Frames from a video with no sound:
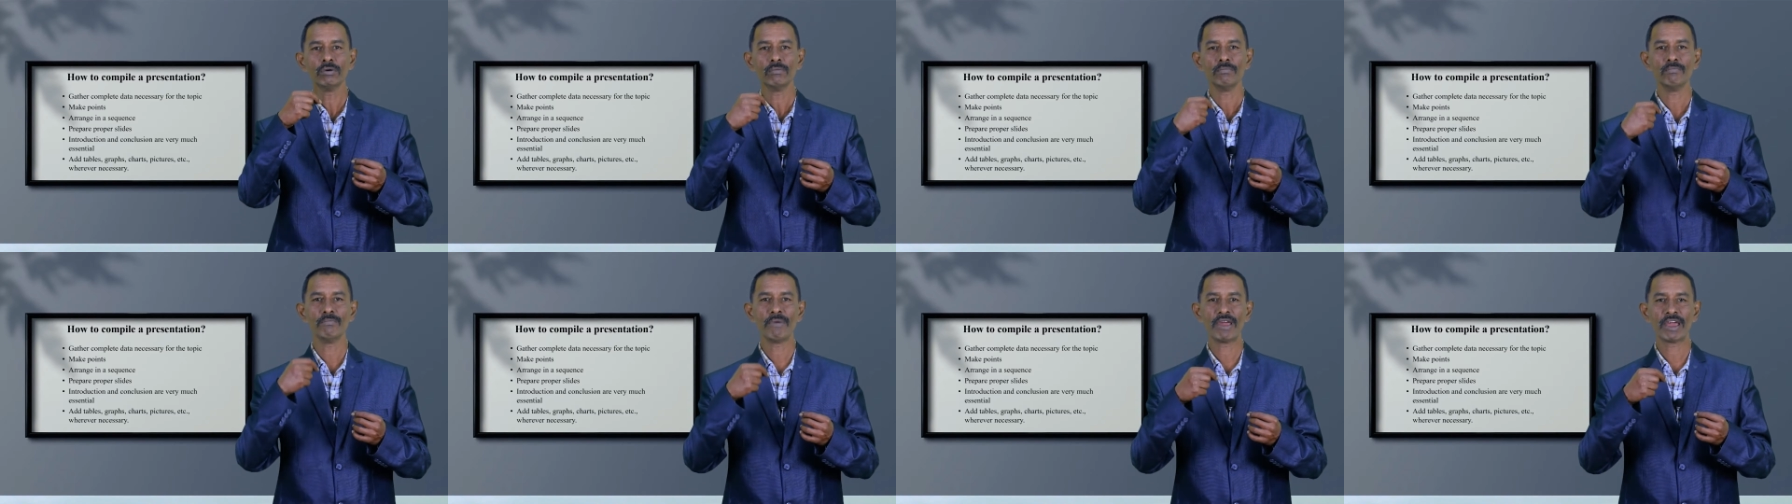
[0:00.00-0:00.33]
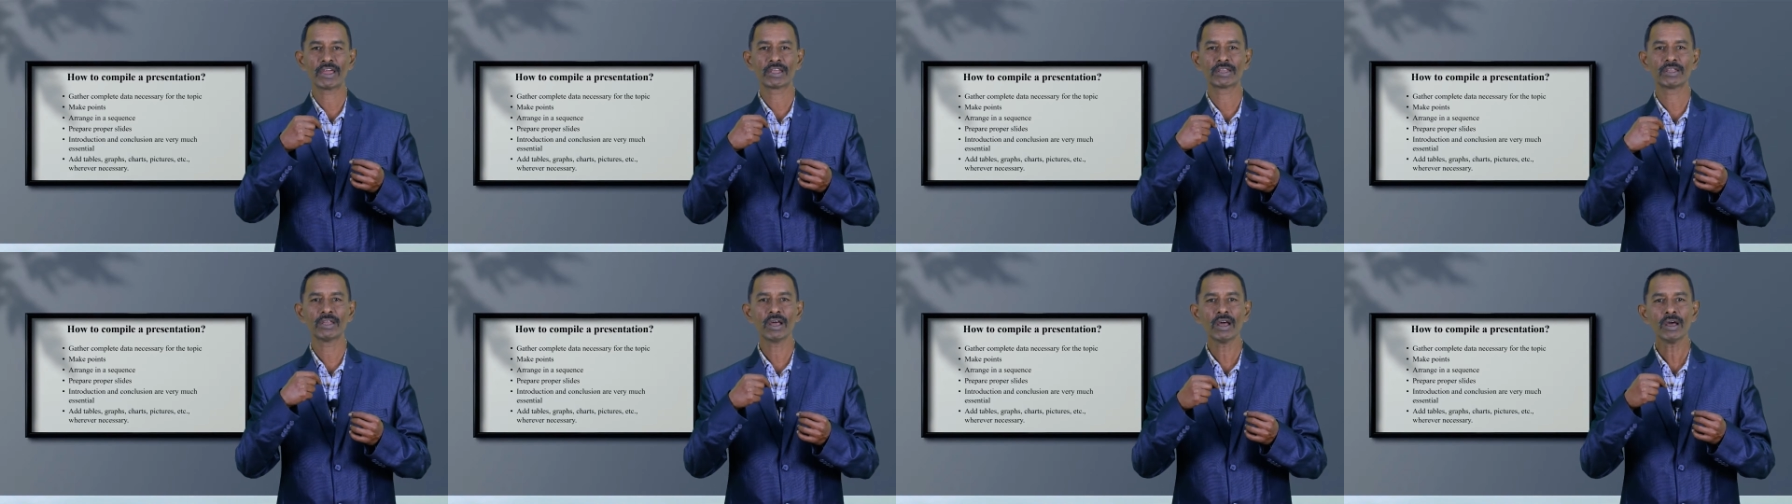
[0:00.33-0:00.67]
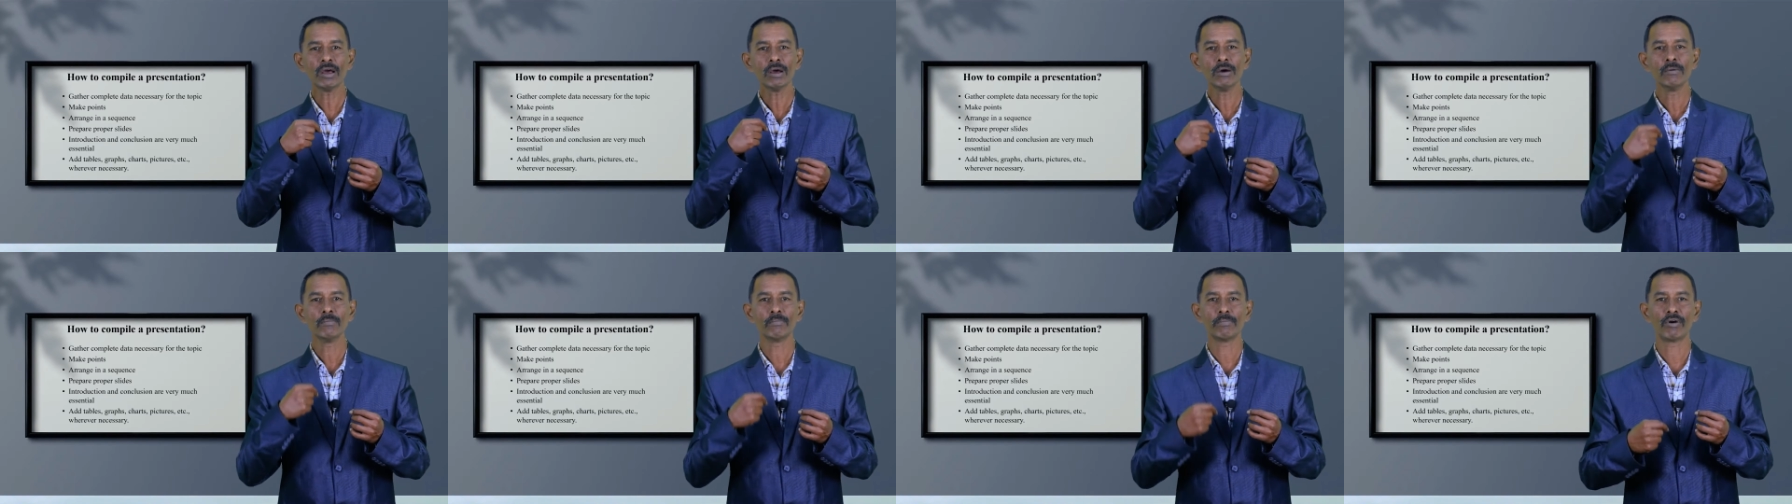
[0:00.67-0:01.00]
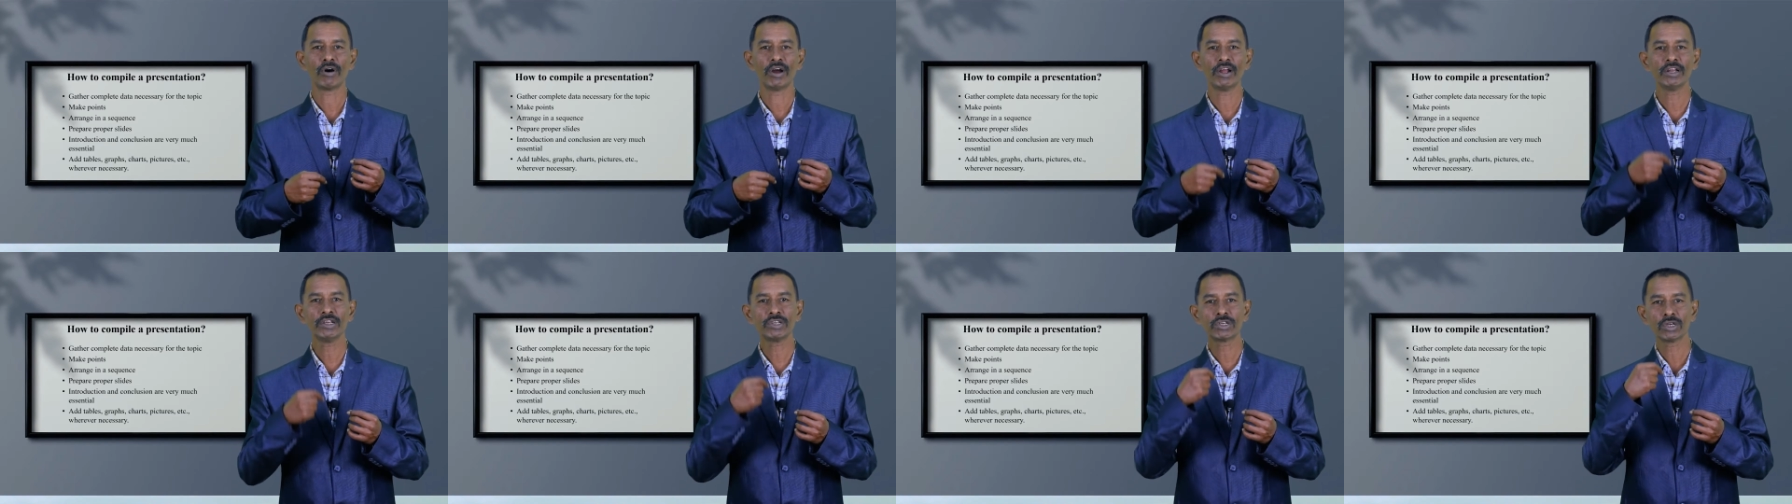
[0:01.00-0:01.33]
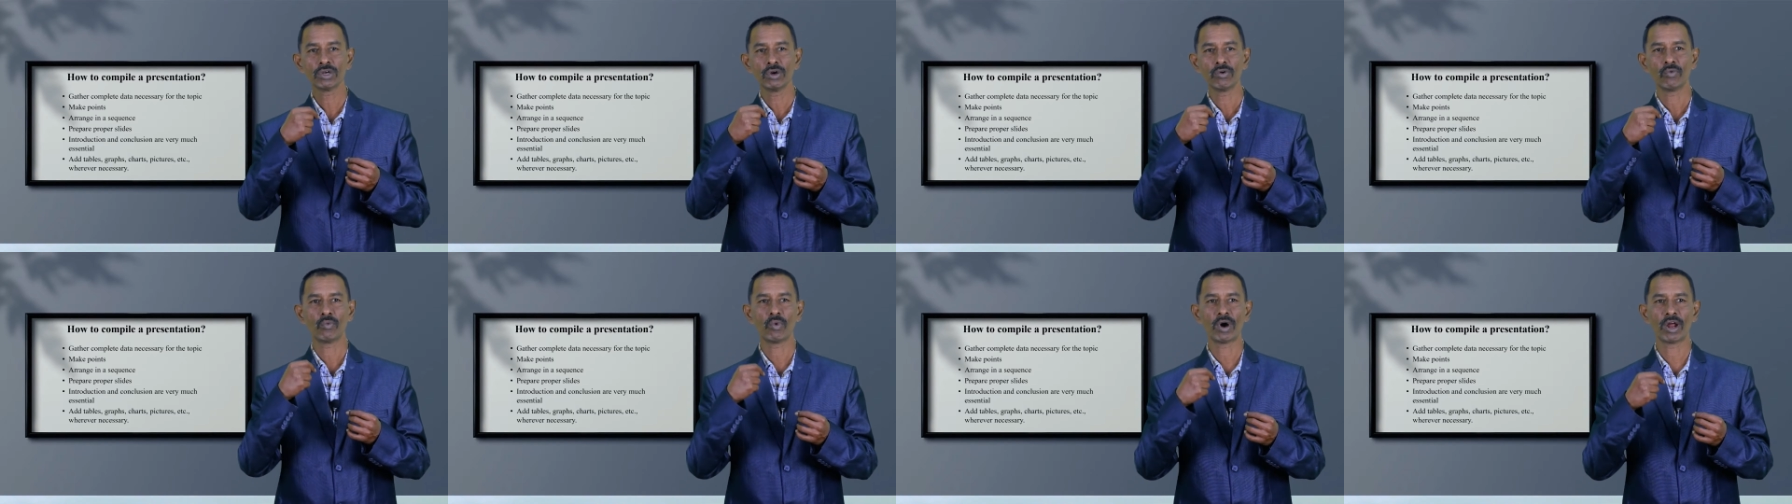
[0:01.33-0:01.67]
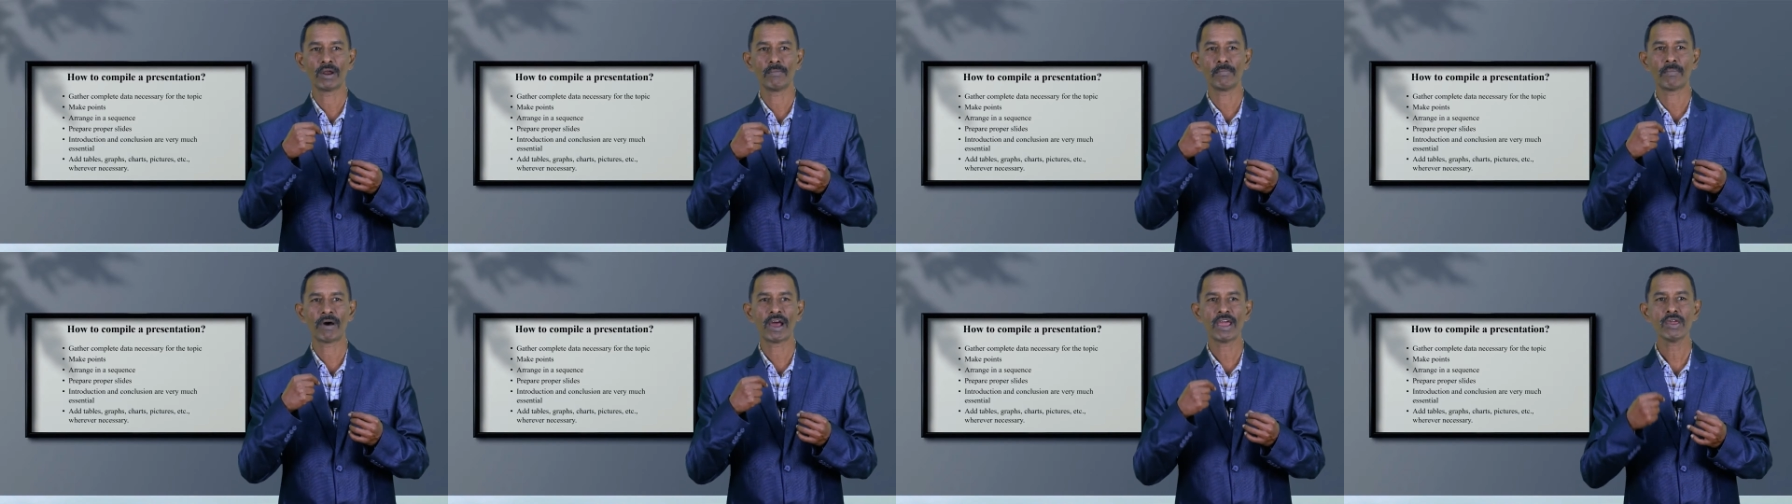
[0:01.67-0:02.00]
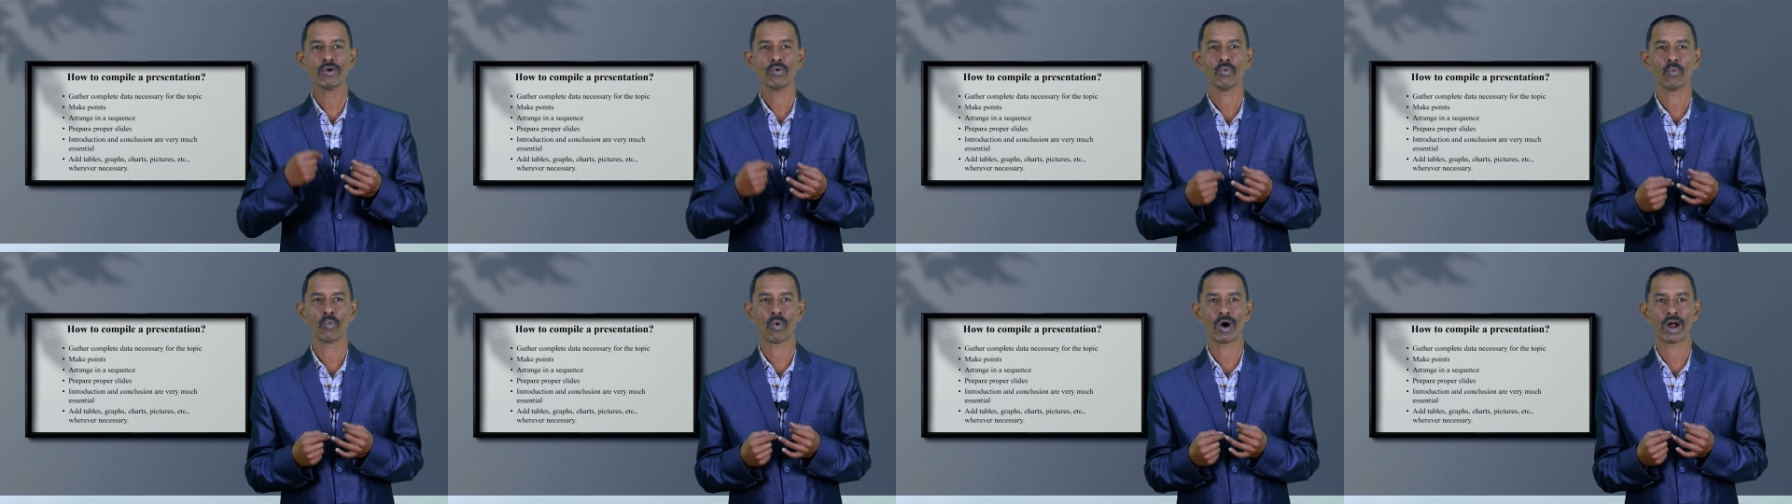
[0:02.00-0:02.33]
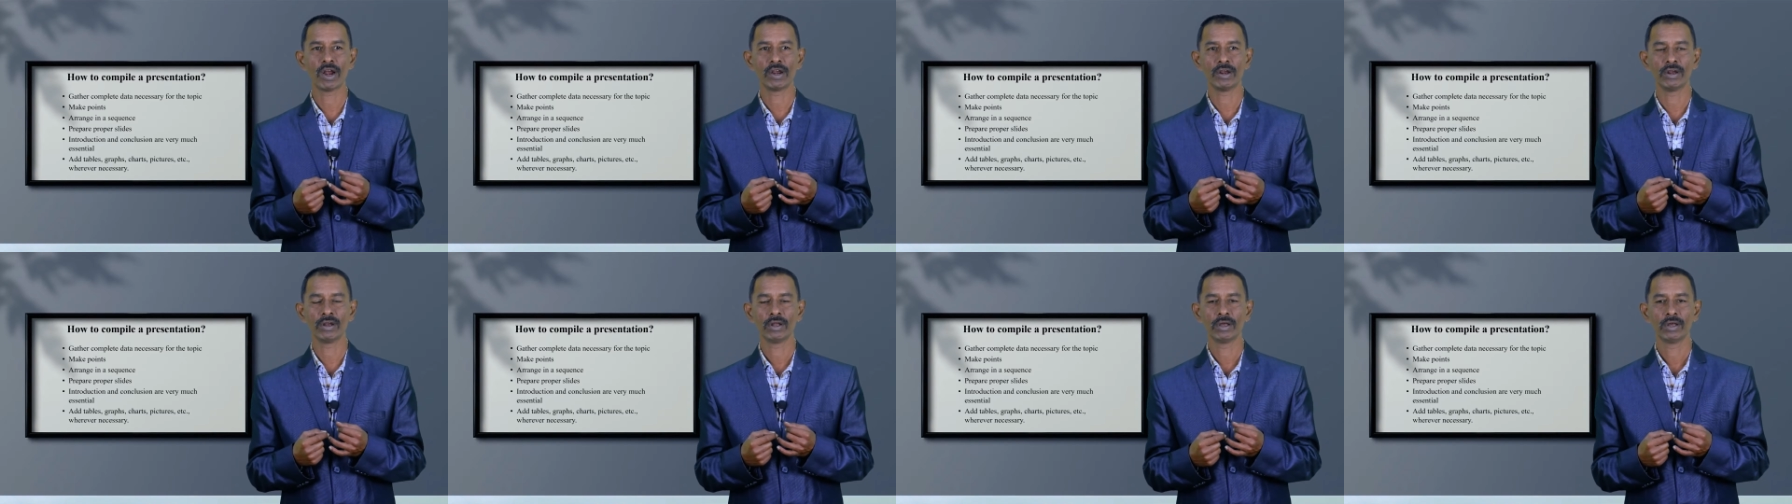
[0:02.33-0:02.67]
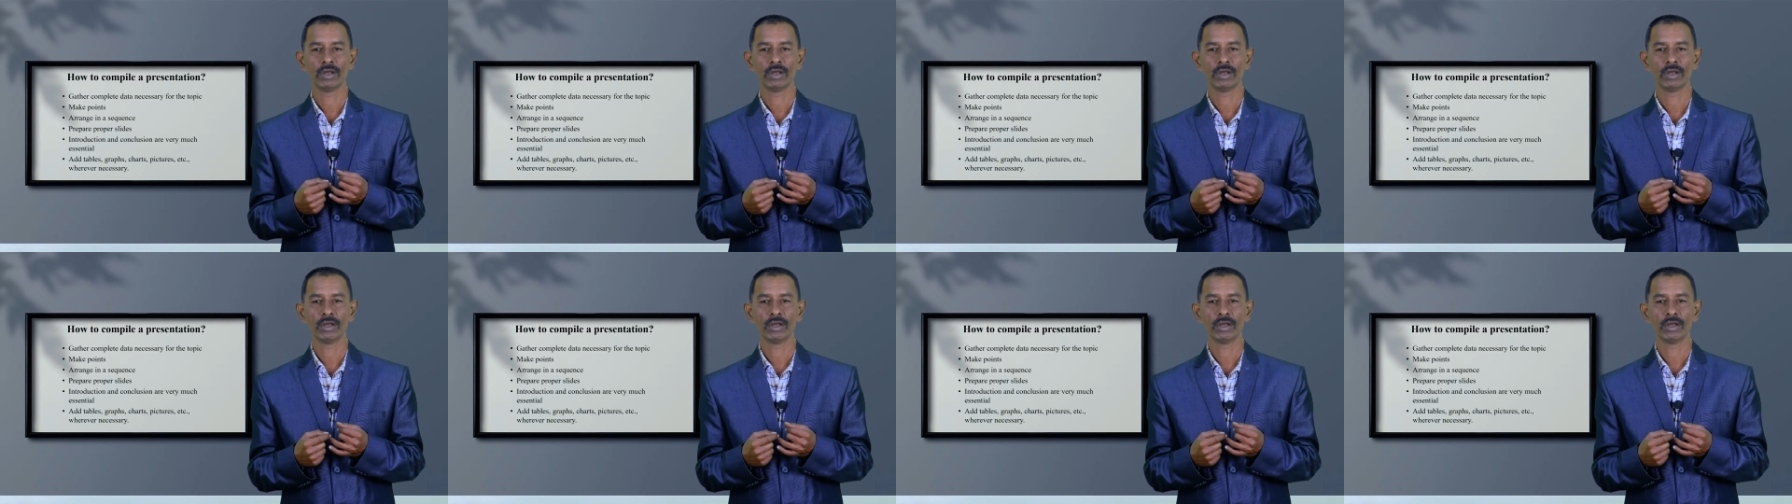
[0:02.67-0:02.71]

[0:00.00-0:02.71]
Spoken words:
make the points one by one.